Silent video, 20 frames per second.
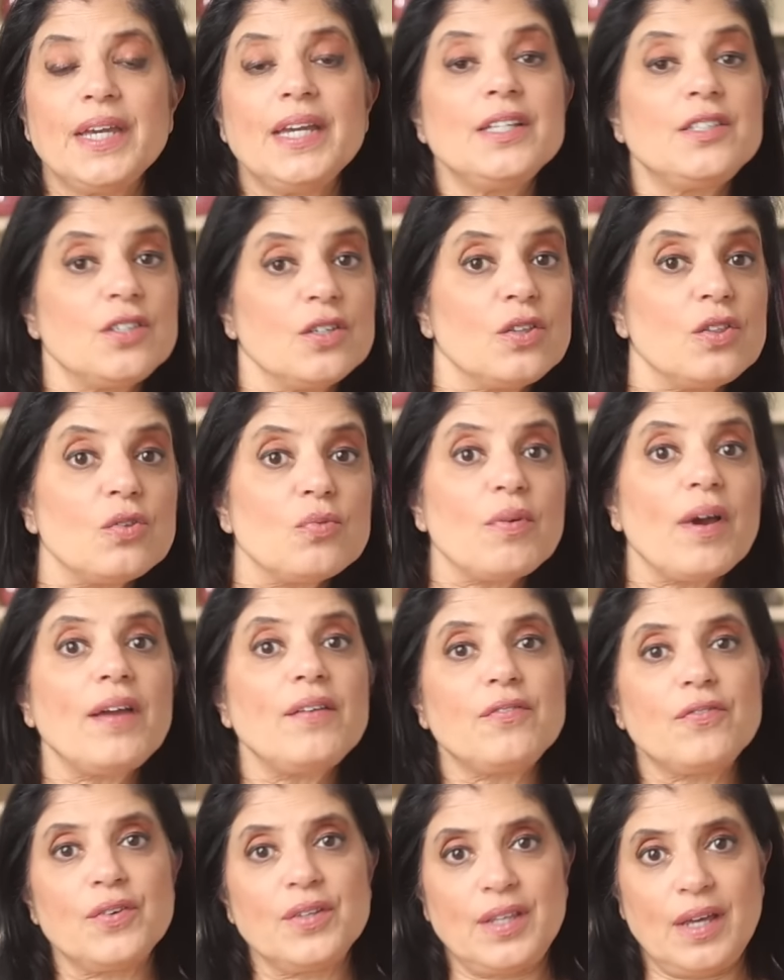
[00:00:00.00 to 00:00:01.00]
It's a
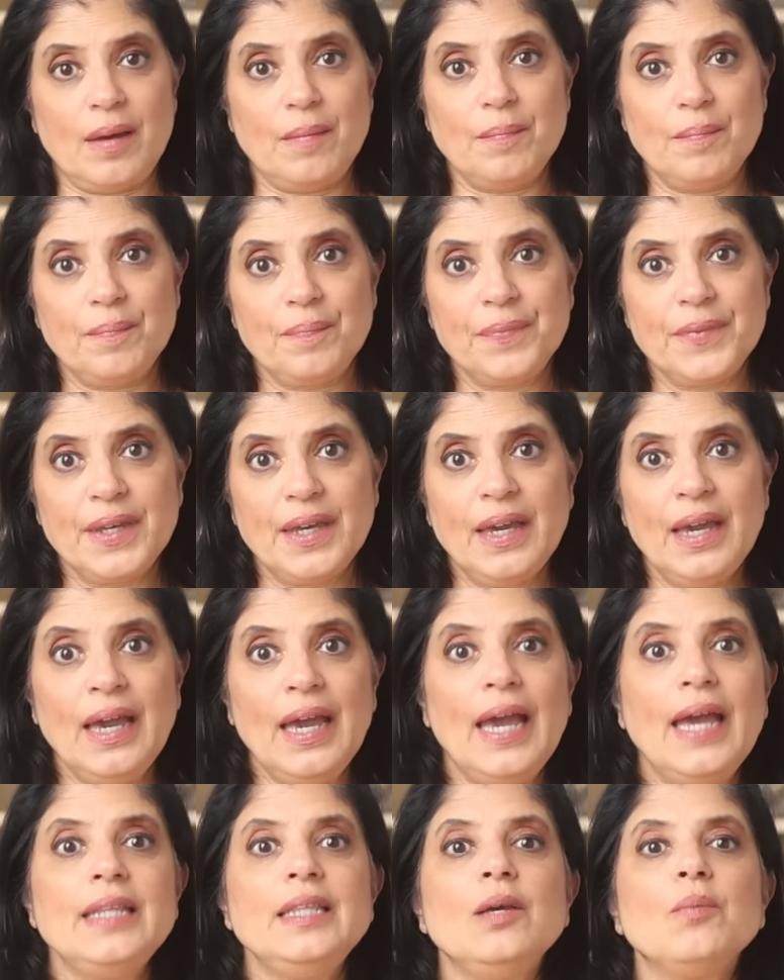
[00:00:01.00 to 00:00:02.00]
threat for them.
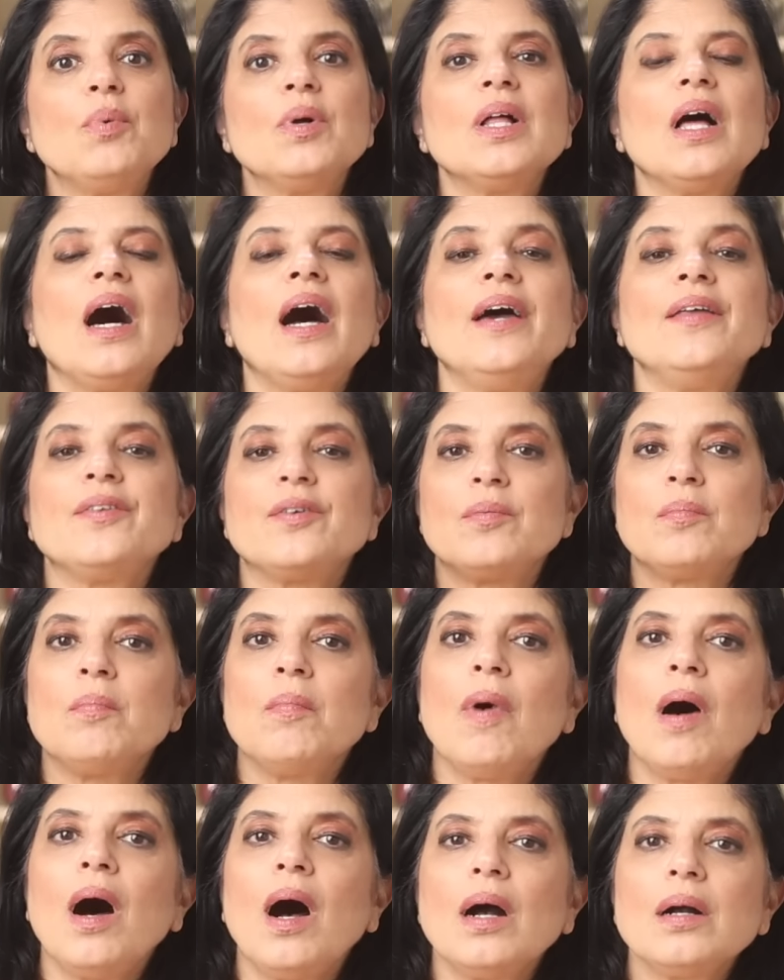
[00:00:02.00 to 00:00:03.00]
And they will either
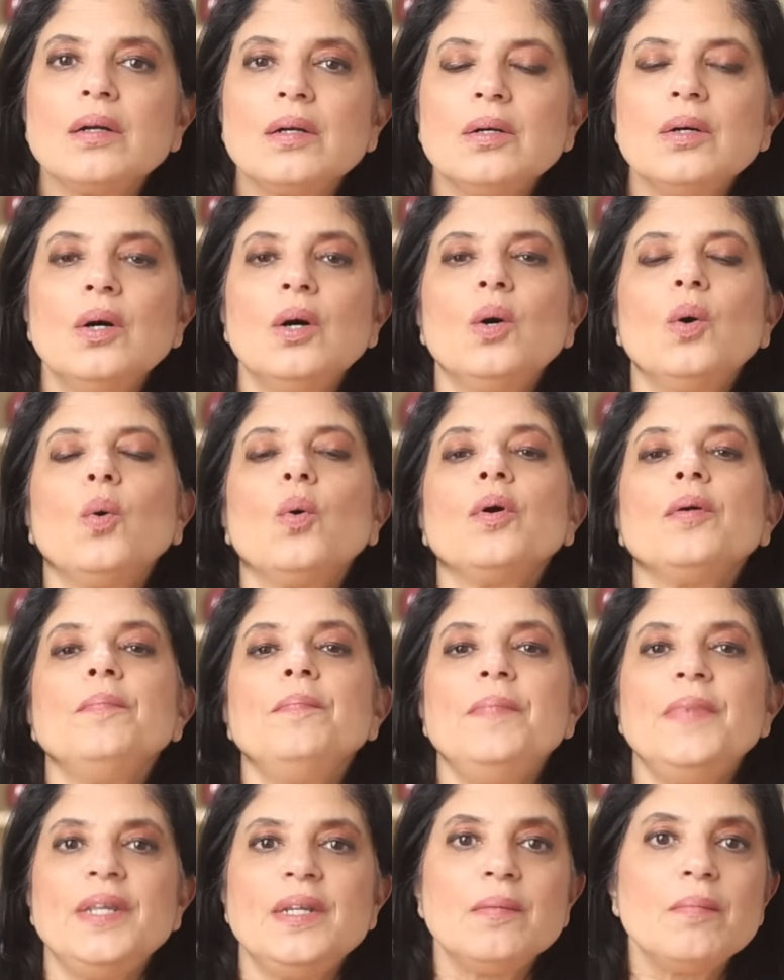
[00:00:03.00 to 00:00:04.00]
mock or
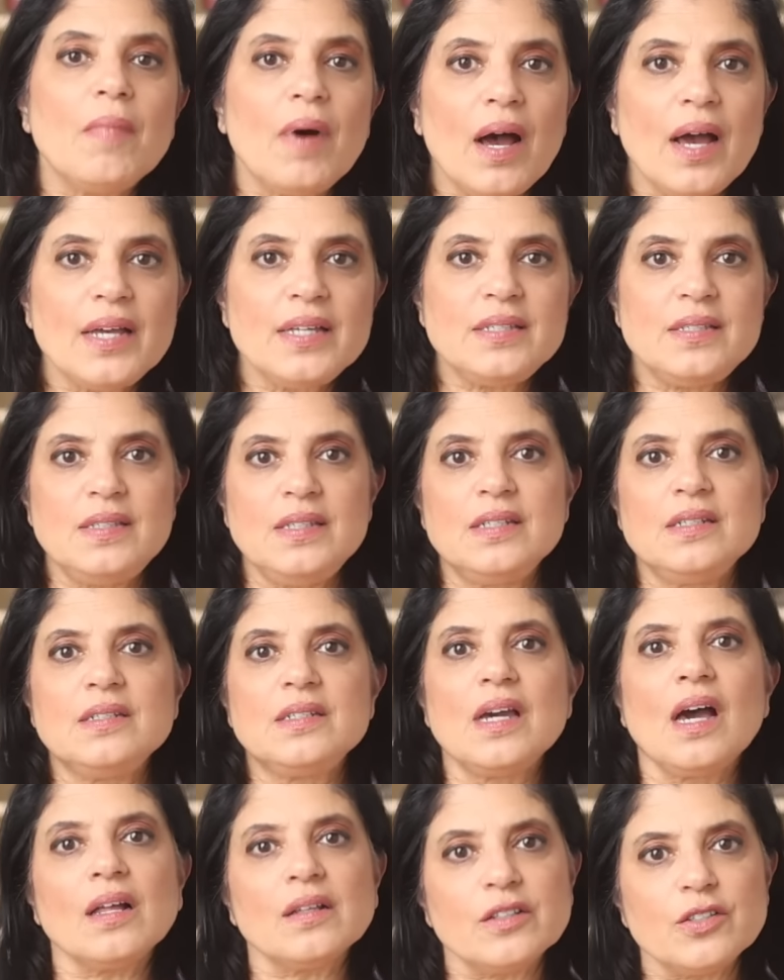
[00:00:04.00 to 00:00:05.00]
minimize the
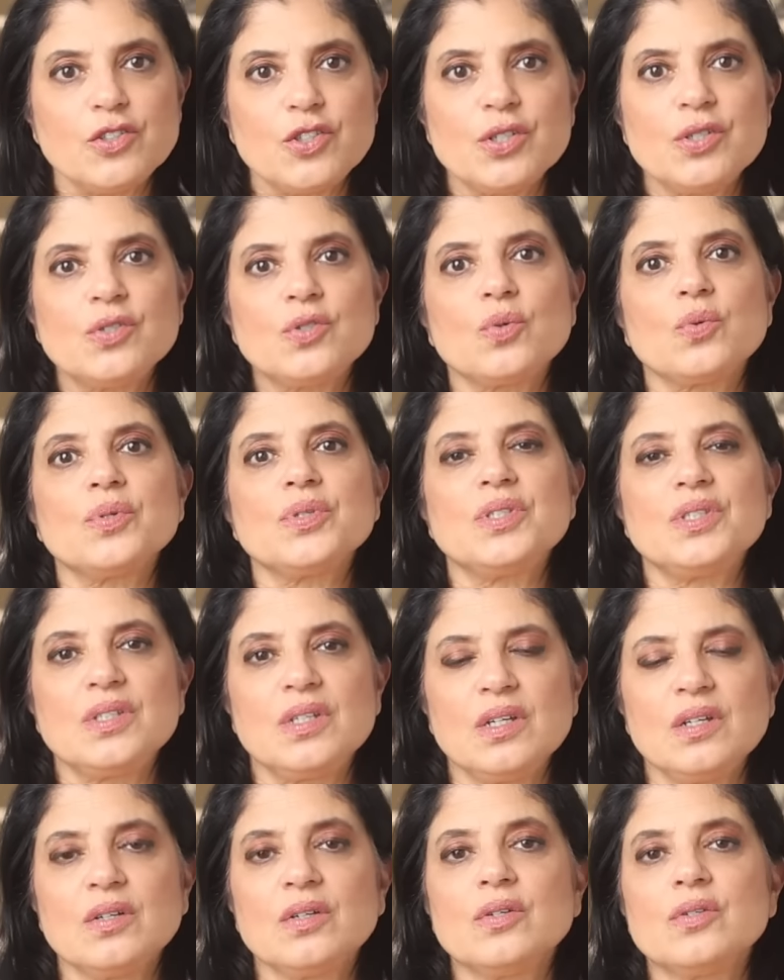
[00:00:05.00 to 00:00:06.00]
intelligence or
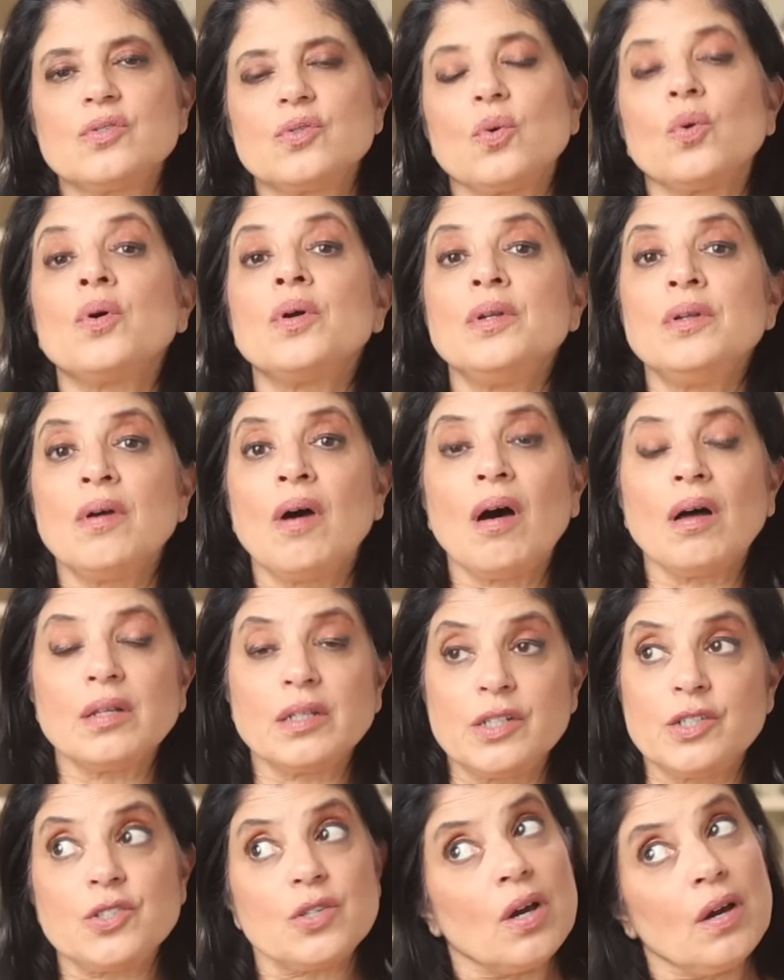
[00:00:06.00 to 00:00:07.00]
skills or
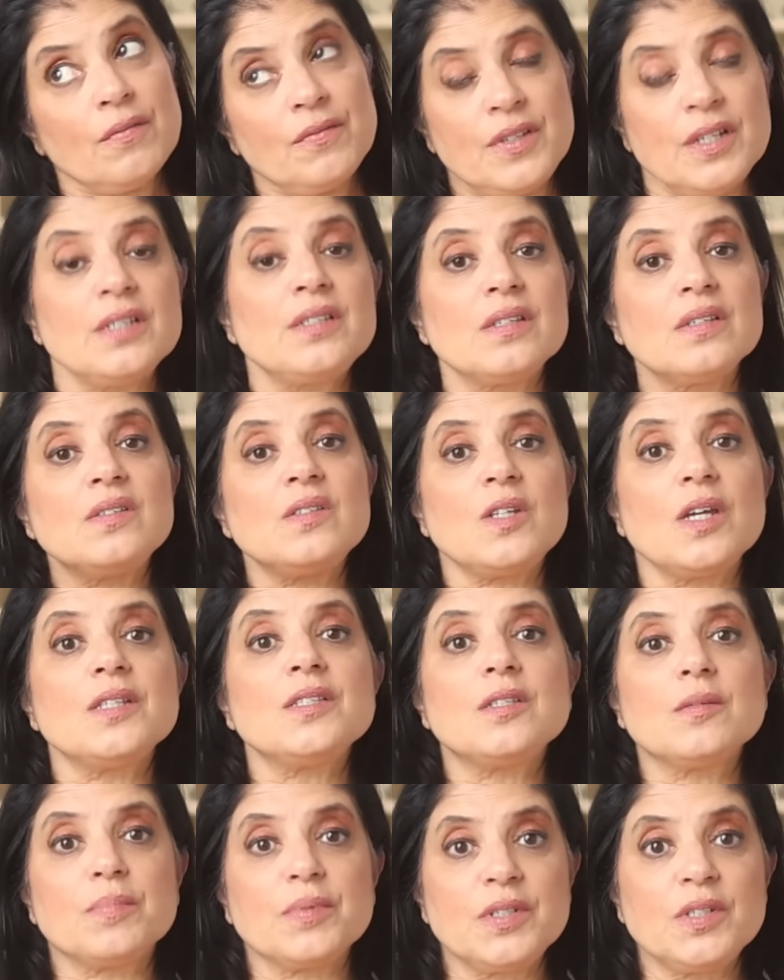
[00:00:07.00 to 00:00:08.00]
knowledge of this
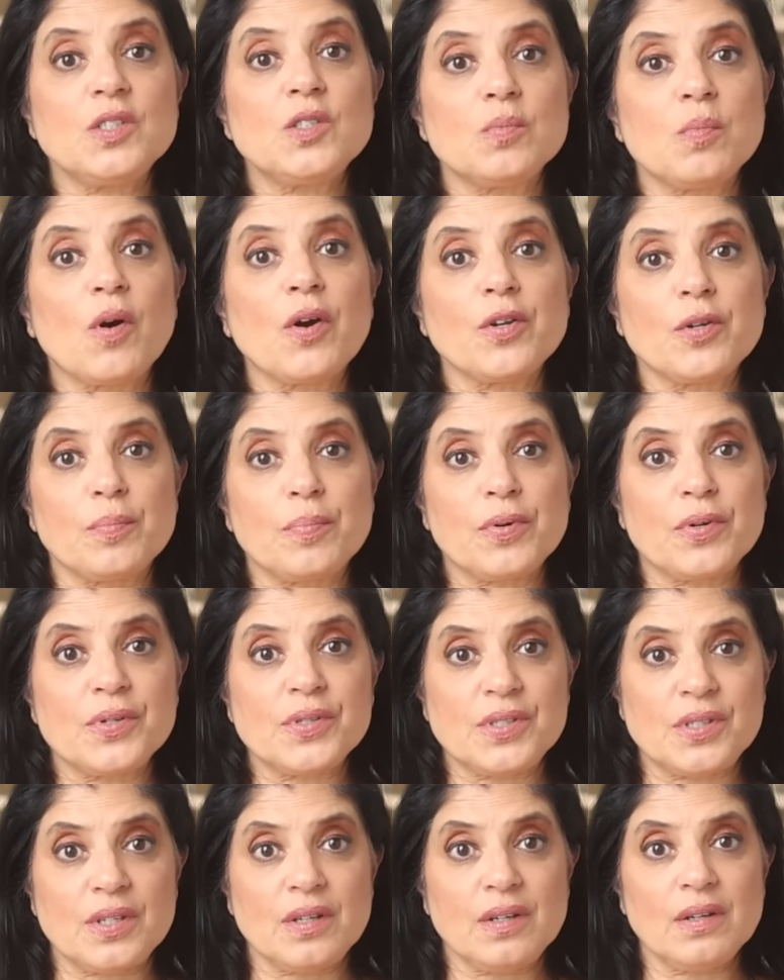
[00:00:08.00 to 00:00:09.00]
ostensibly smarter
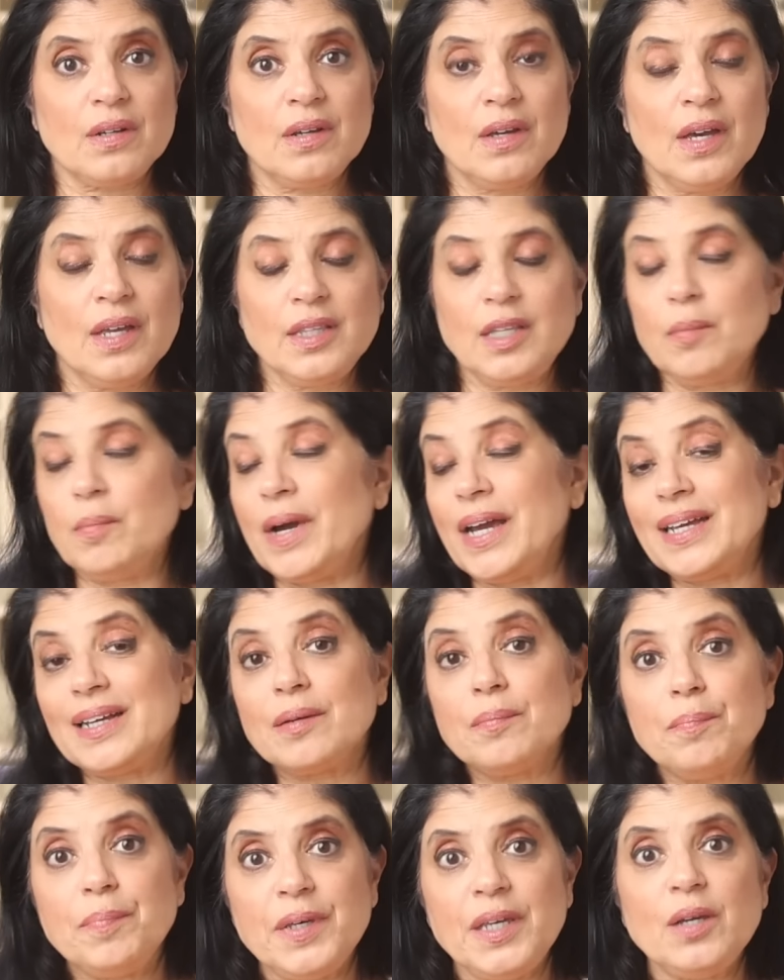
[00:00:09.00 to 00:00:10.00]
person. They might
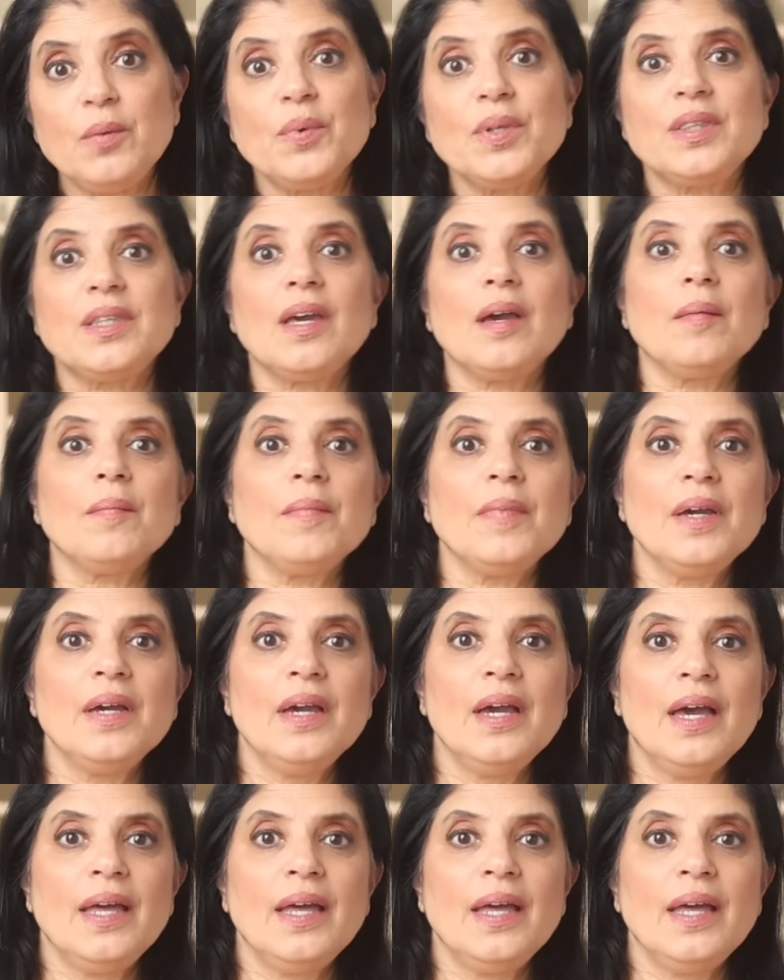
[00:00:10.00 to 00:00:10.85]
compete with them.